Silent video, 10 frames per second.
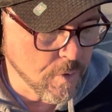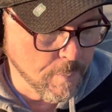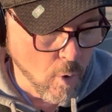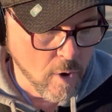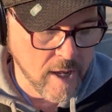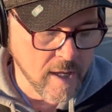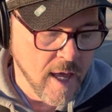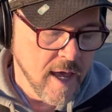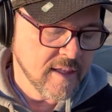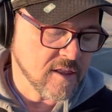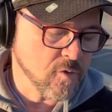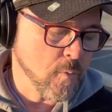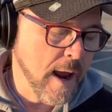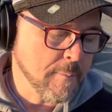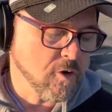reporting that the
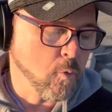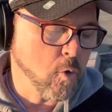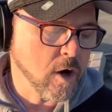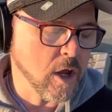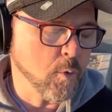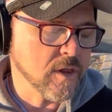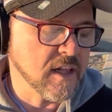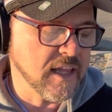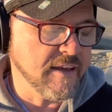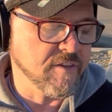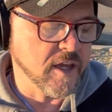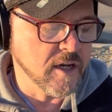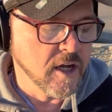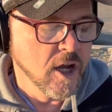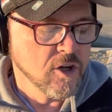Rams are working with
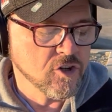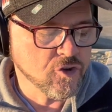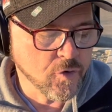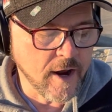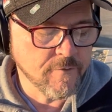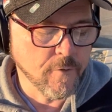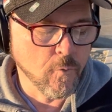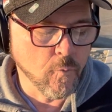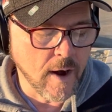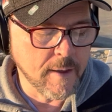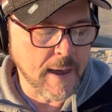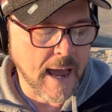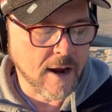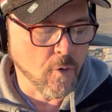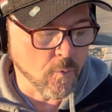Cleveland to trade for running
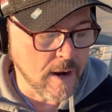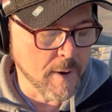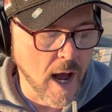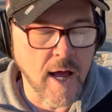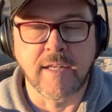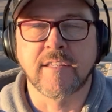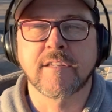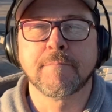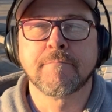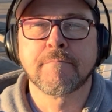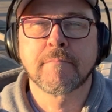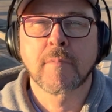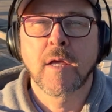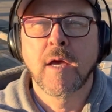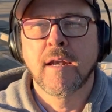back Kareem Hunt.
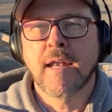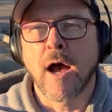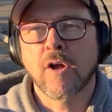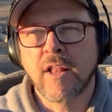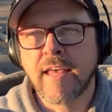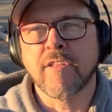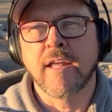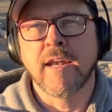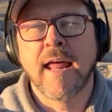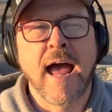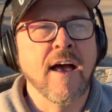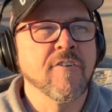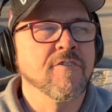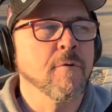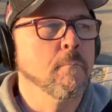Now, Cleveland
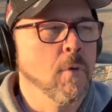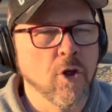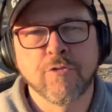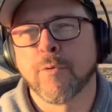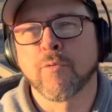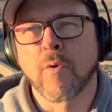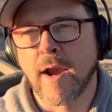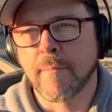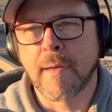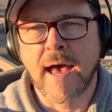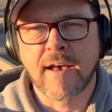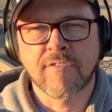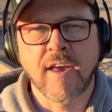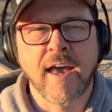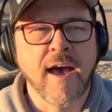has multiple running
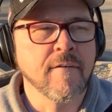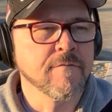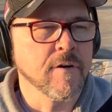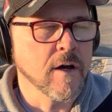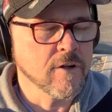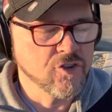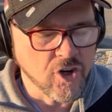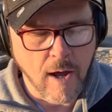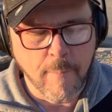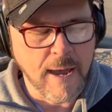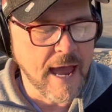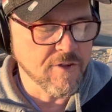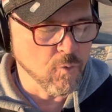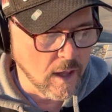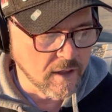backs. They have uh, Chubb
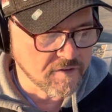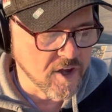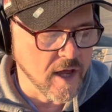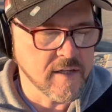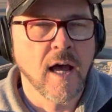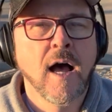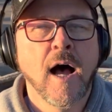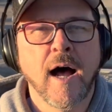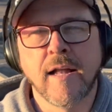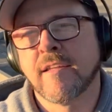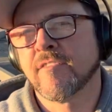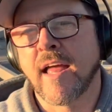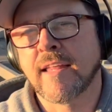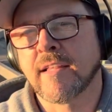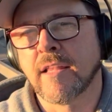as well as Hunt. Hunt is
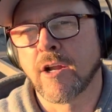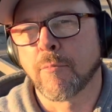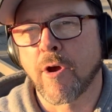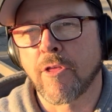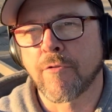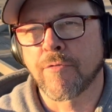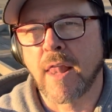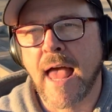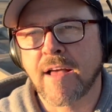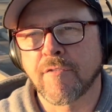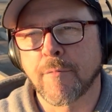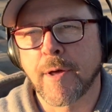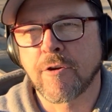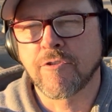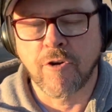like the little brother, for lack of a
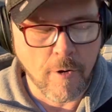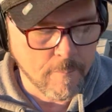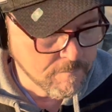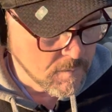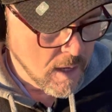better term.